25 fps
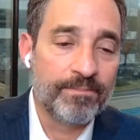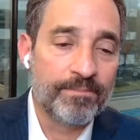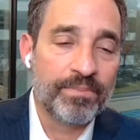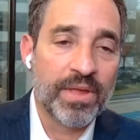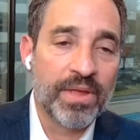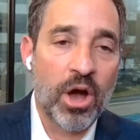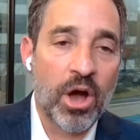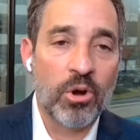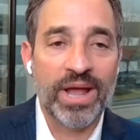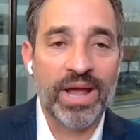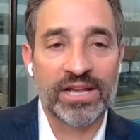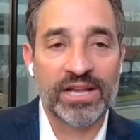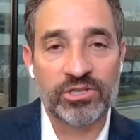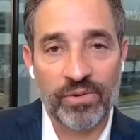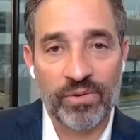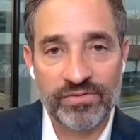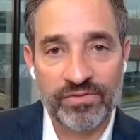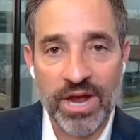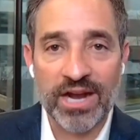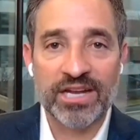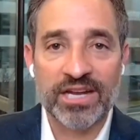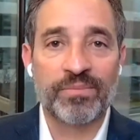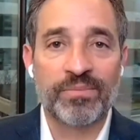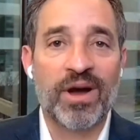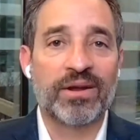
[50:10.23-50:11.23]
Okay, so we've
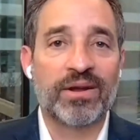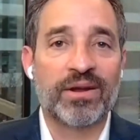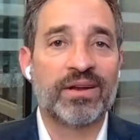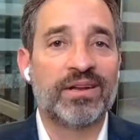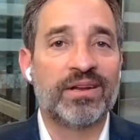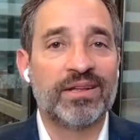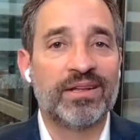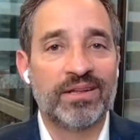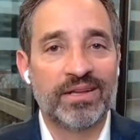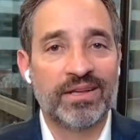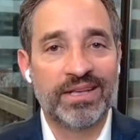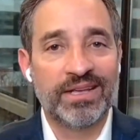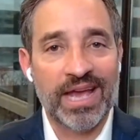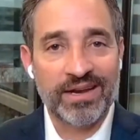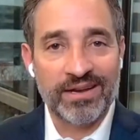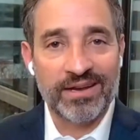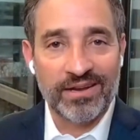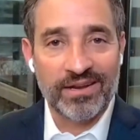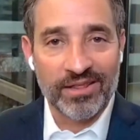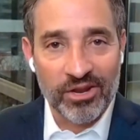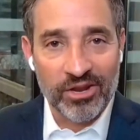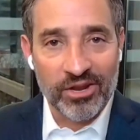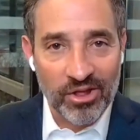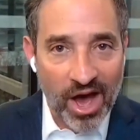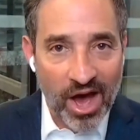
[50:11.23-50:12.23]
talked about getting a
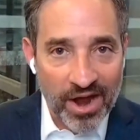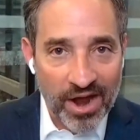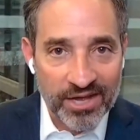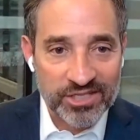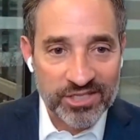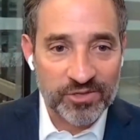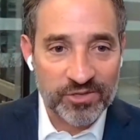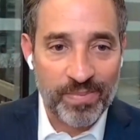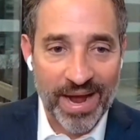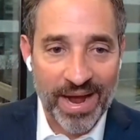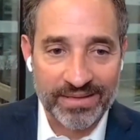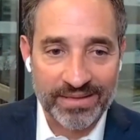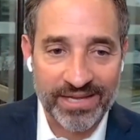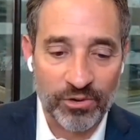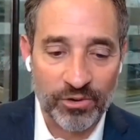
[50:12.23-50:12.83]
little unexpected.